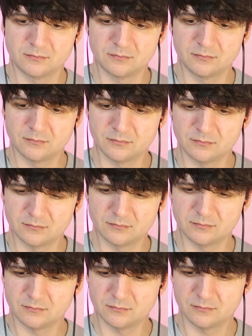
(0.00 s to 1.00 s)

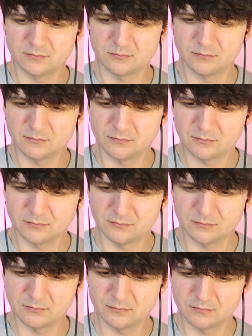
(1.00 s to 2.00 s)

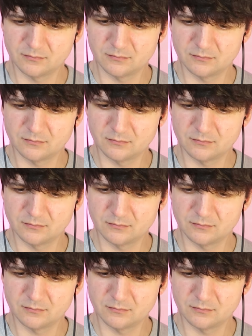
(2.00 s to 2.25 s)
No one is speaking in this clip.